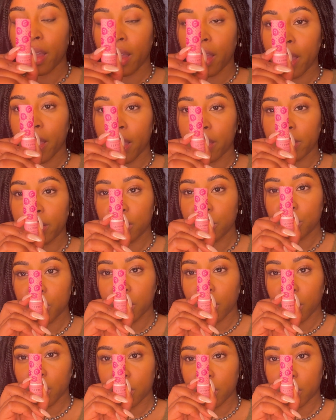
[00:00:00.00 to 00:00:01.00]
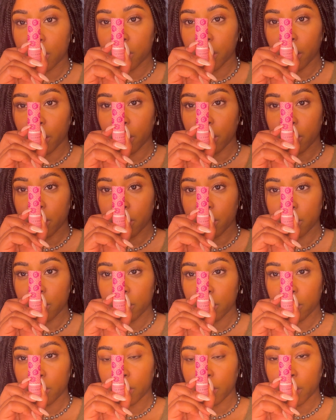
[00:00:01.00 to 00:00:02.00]
And this was on sale.
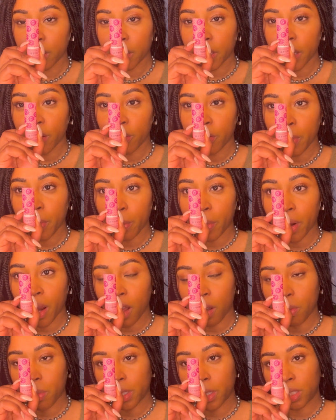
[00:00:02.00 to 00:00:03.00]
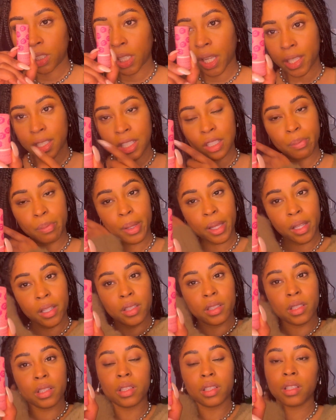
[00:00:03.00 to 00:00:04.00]
Can't remember how much I
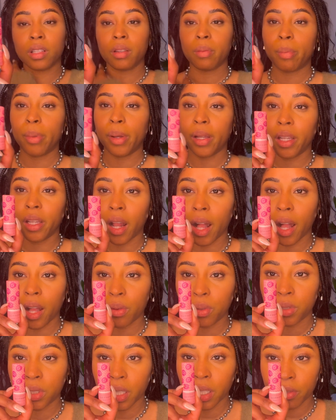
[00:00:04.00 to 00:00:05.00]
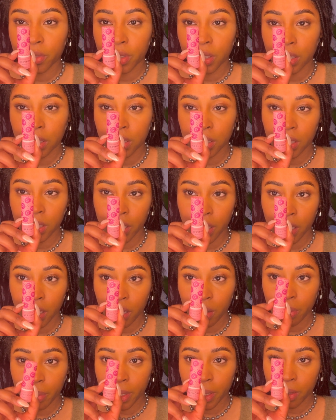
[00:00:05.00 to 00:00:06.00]
spent, but I will definitely look it
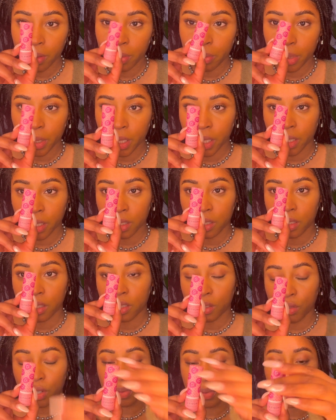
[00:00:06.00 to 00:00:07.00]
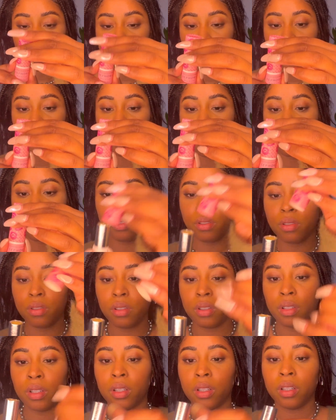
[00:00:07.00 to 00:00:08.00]
up and put it in the description below.
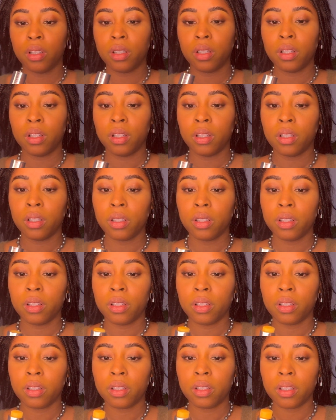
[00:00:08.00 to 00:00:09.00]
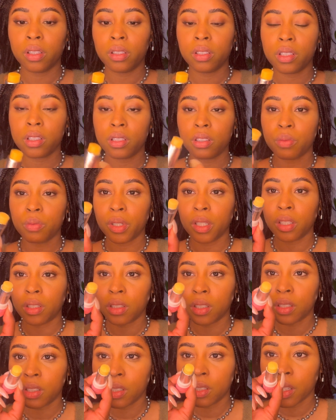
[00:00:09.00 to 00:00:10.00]
And this is what it
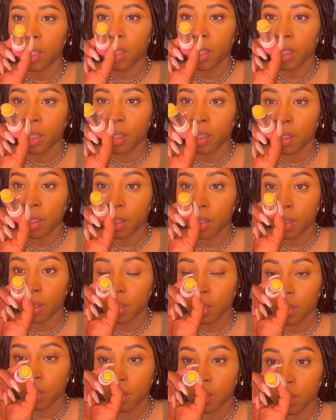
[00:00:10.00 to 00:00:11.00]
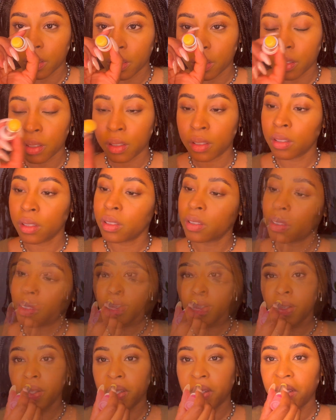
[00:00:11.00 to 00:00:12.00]
looks like
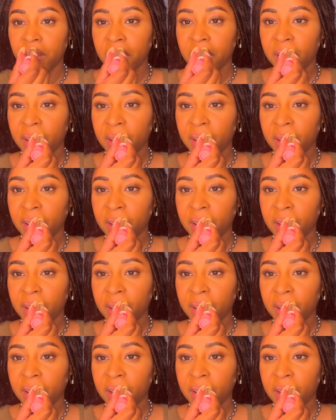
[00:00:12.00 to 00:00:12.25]
on.